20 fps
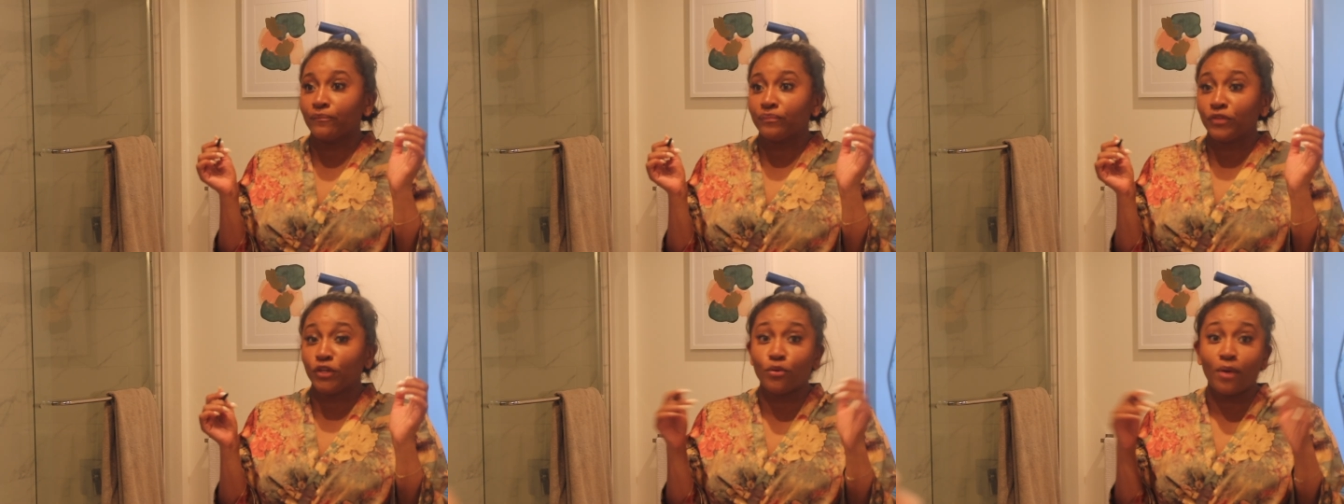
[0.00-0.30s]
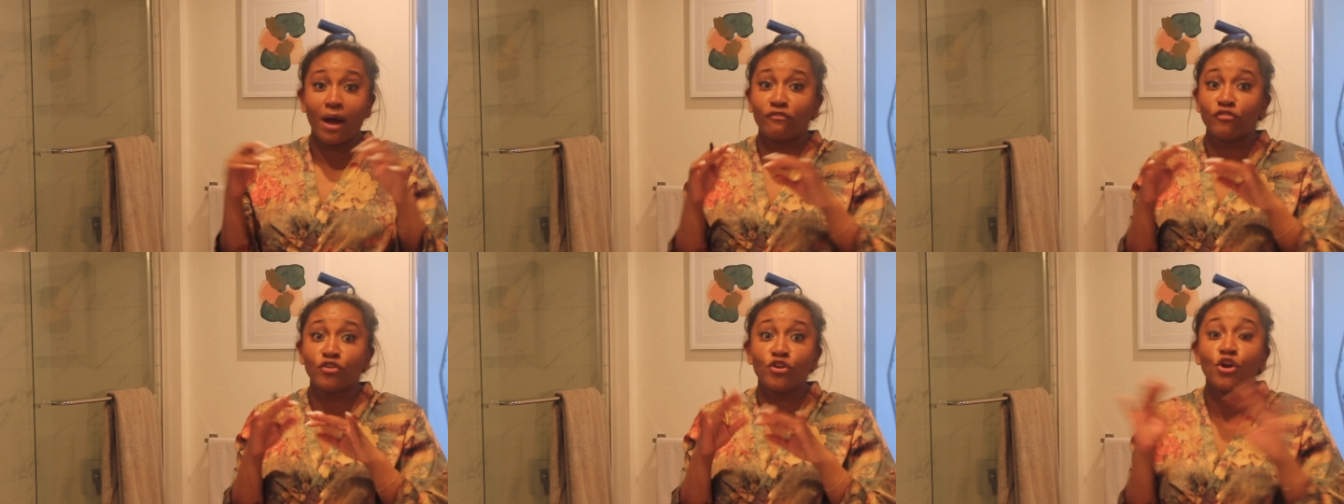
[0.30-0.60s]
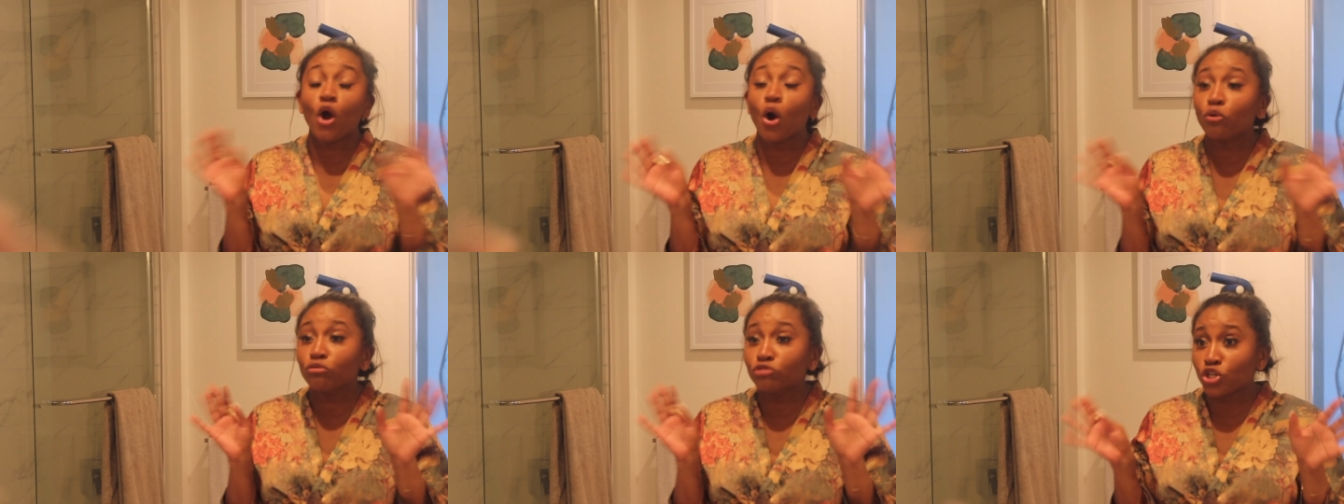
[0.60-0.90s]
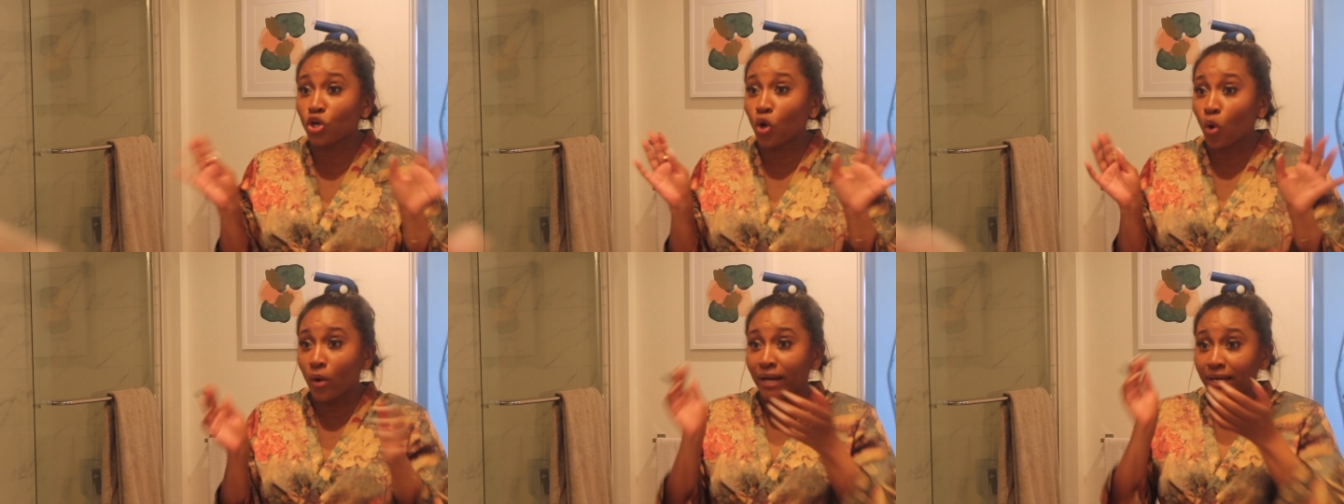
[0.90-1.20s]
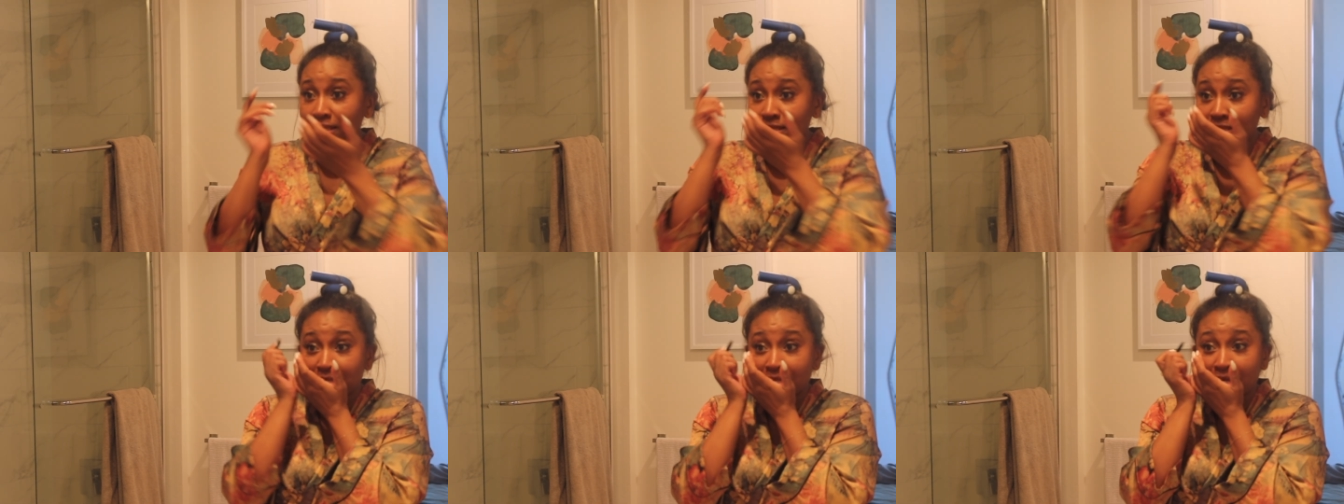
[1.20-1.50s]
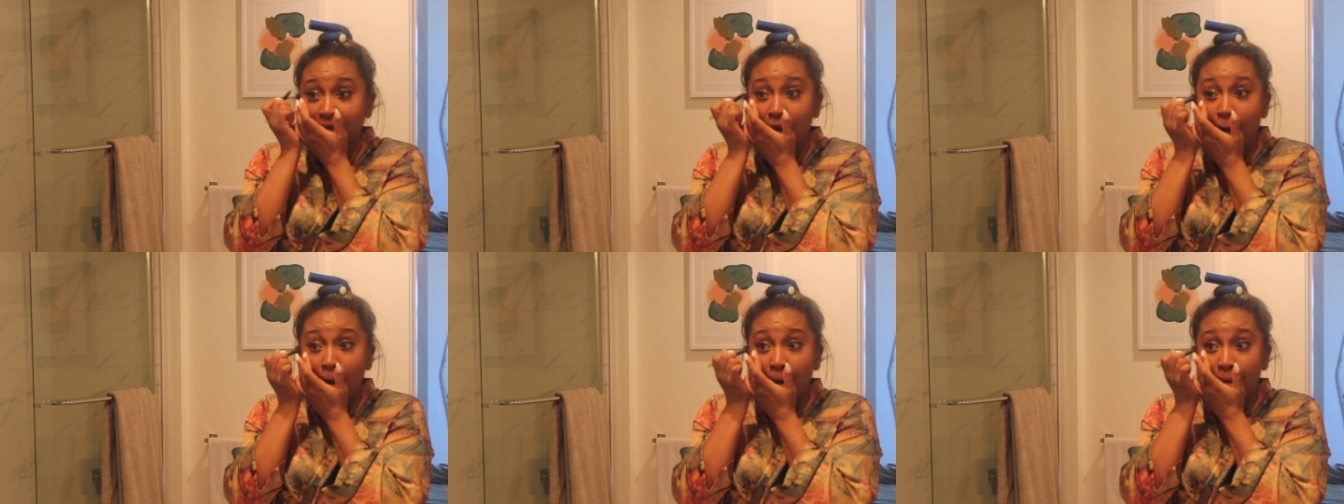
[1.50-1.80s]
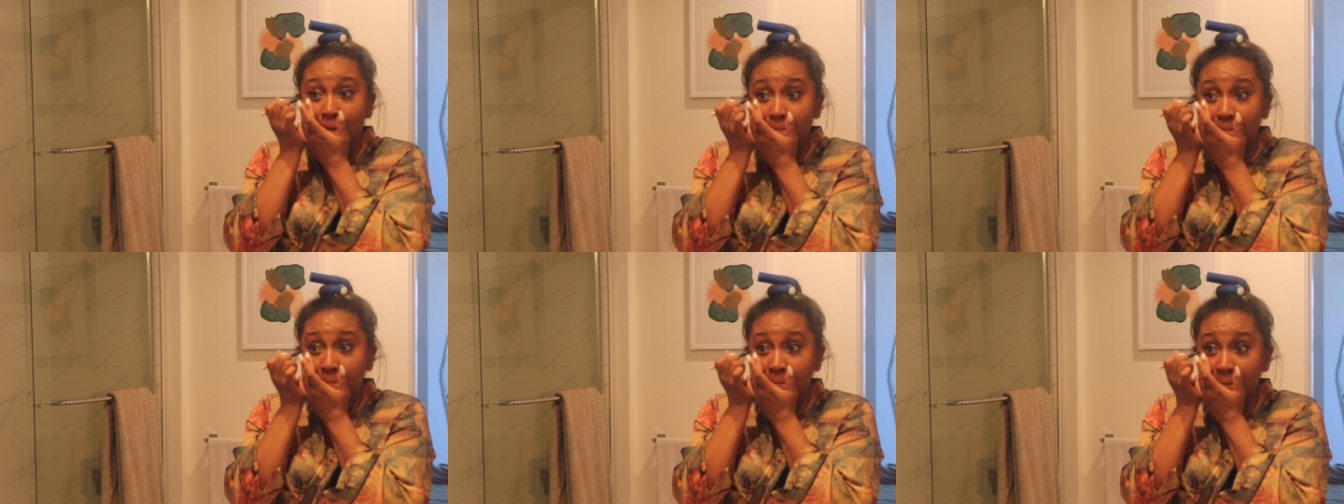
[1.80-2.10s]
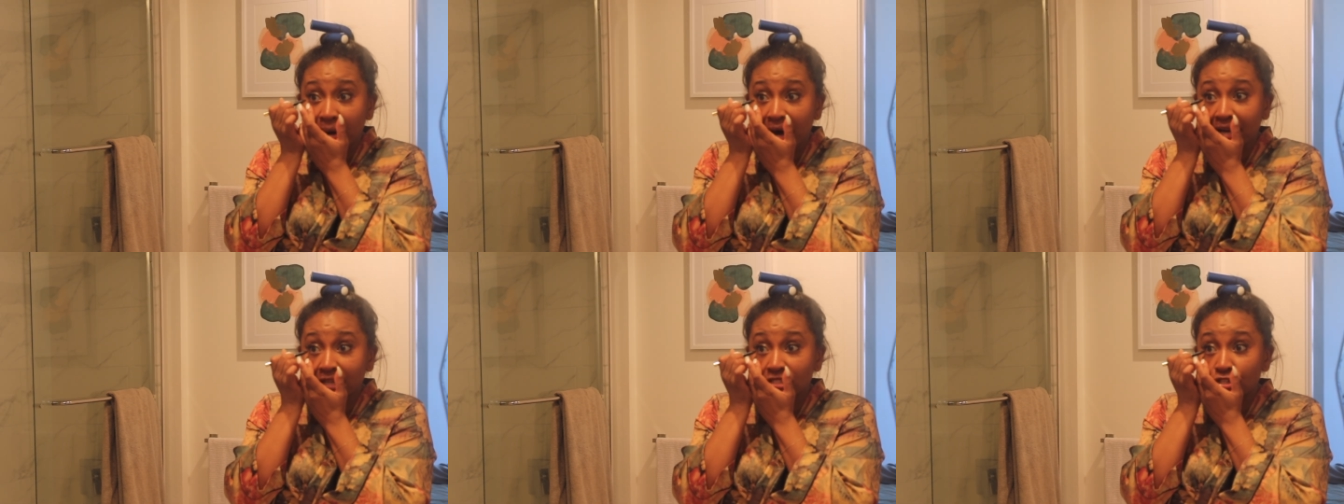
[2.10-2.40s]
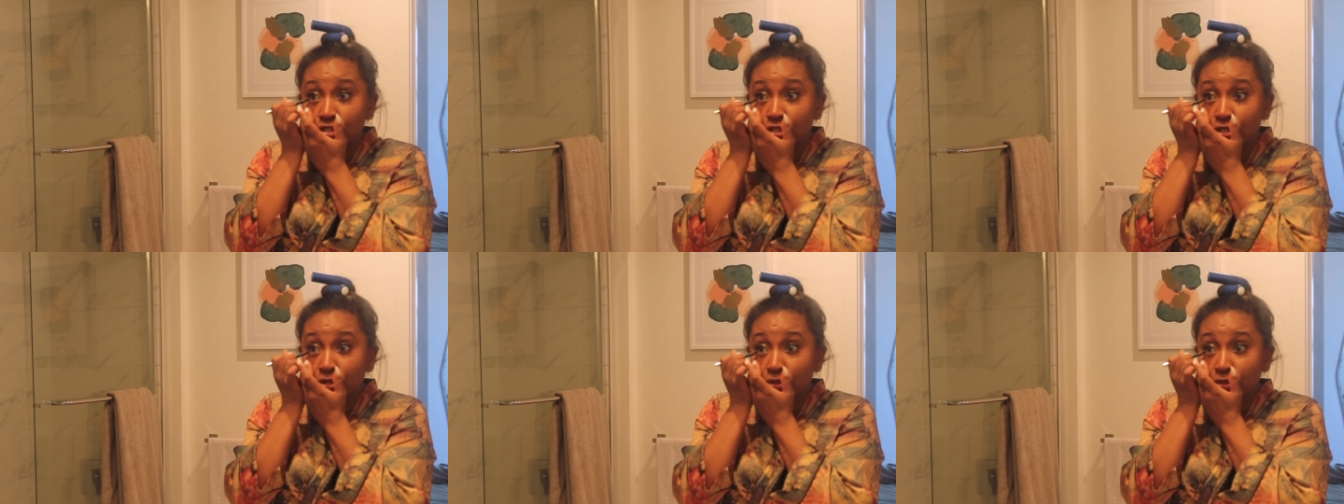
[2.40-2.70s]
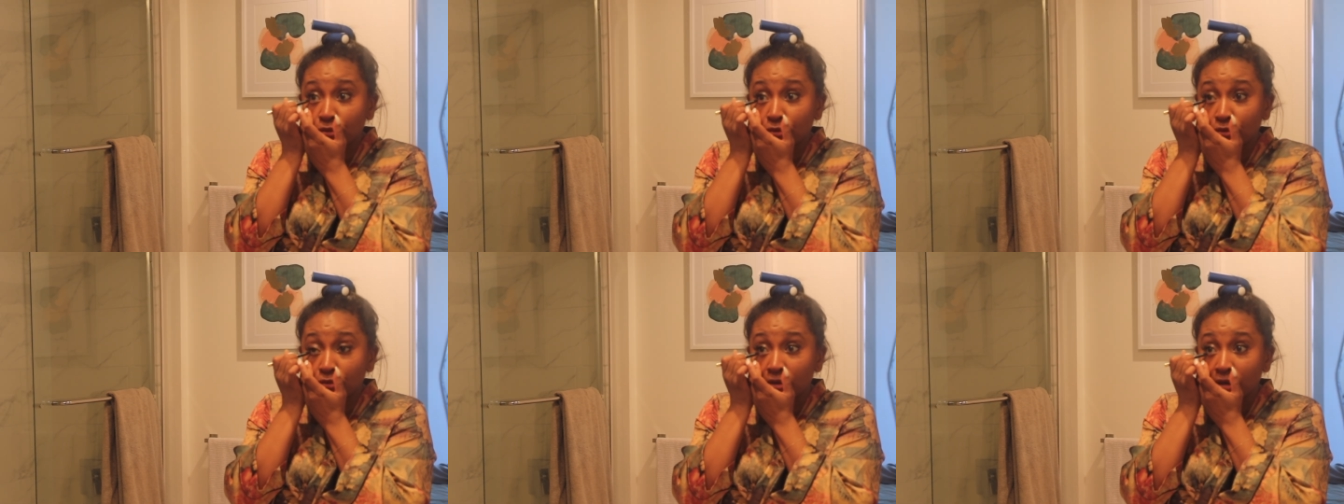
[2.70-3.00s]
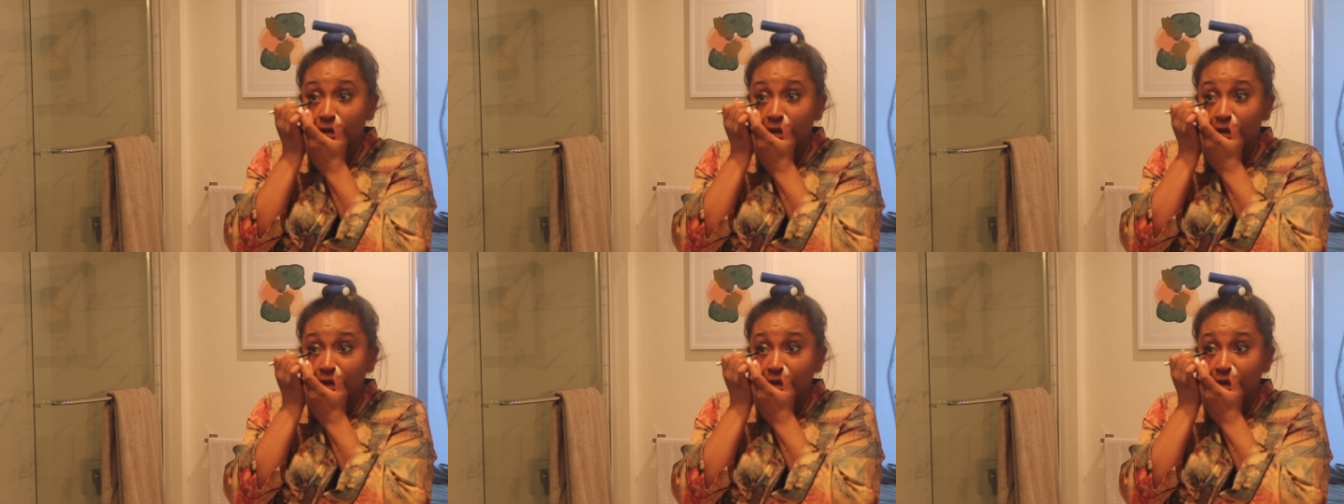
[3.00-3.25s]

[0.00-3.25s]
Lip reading: You have no choice but to